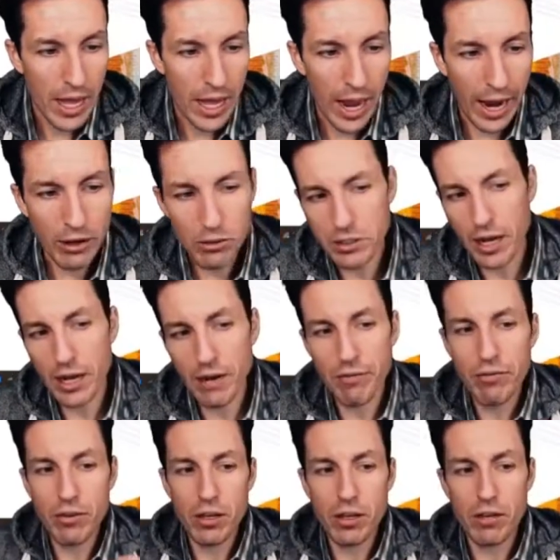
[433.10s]
I know it's kind
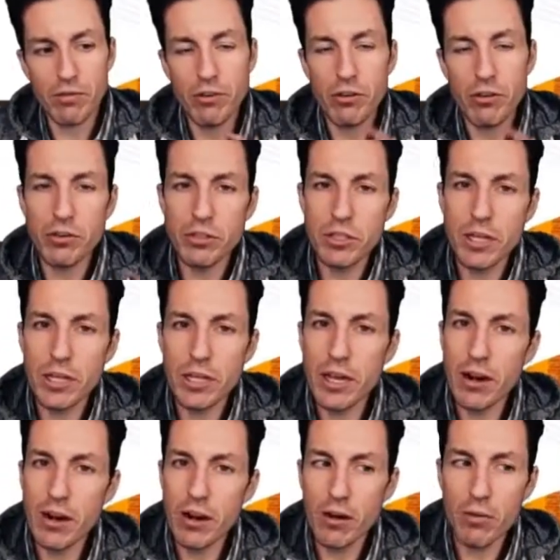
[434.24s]
of confusing here when
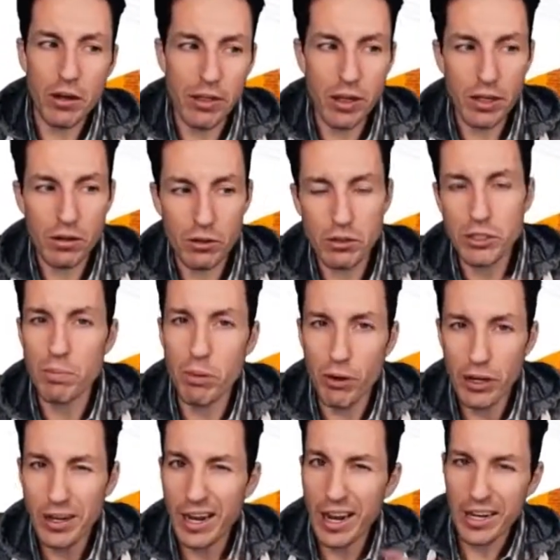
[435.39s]
you see put and
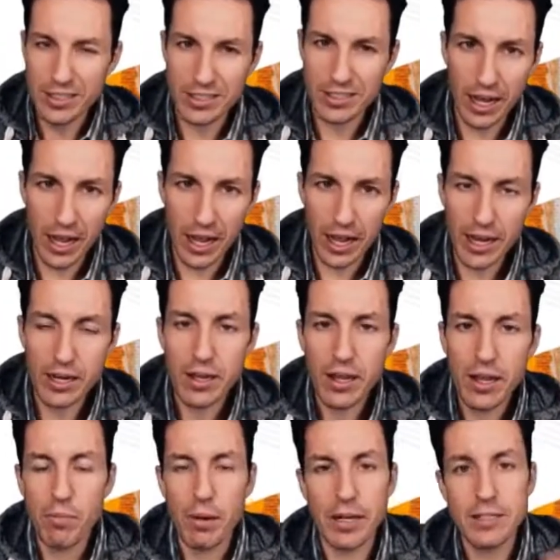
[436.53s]
assign, but
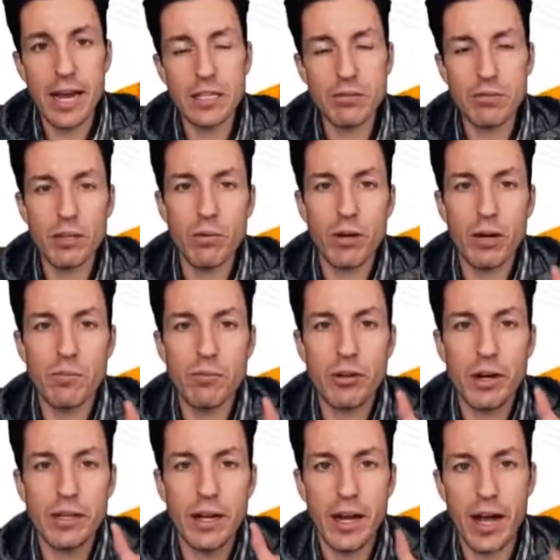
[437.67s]
assign is really when I'm
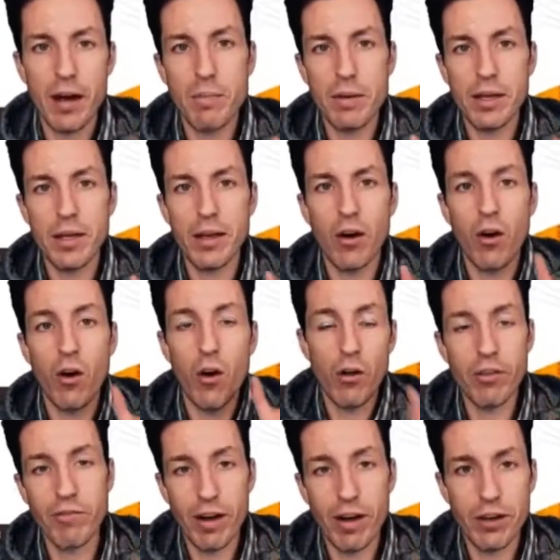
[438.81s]
trying to copy all the
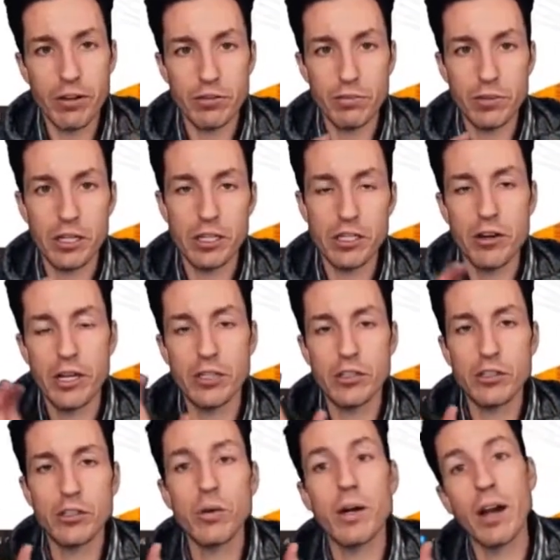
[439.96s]
values from a dictionary
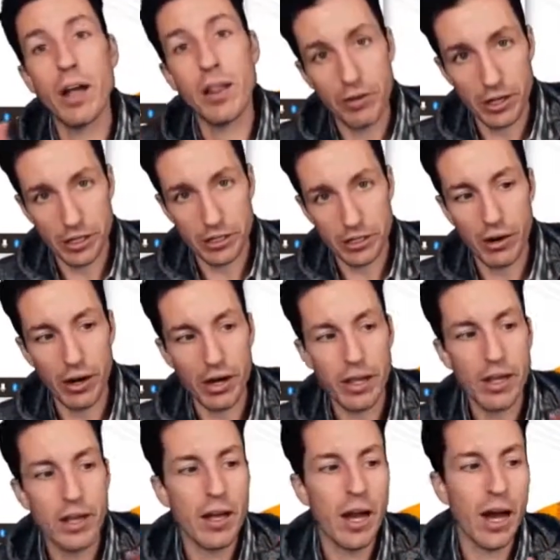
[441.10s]
to another dictionary.
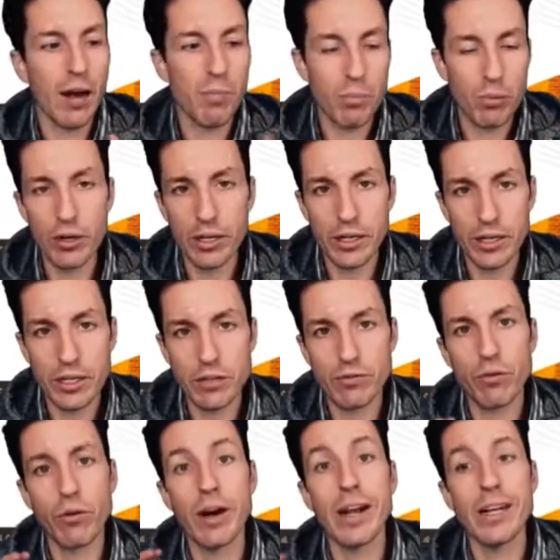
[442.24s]
Put is
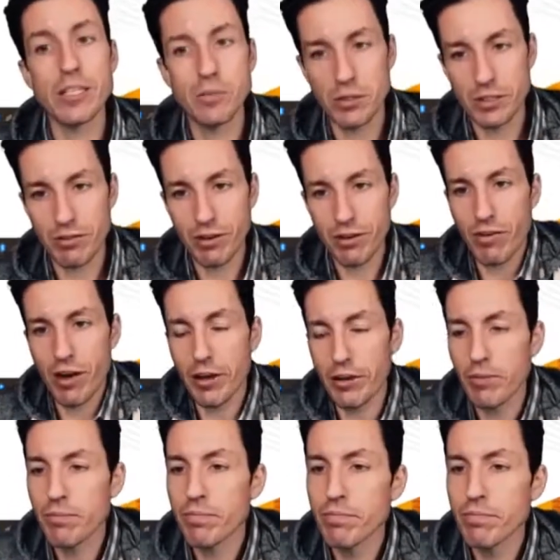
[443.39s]
for a specific value.